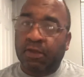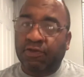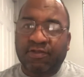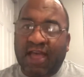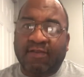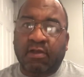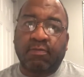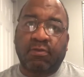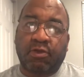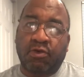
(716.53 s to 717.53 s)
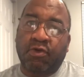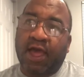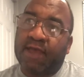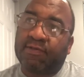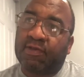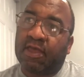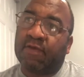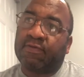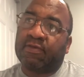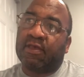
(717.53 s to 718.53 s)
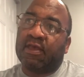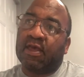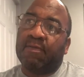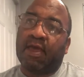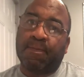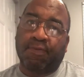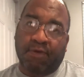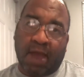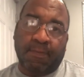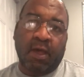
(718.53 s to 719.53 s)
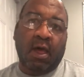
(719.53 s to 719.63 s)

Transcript: Just ask them, do you guys give CMA prep?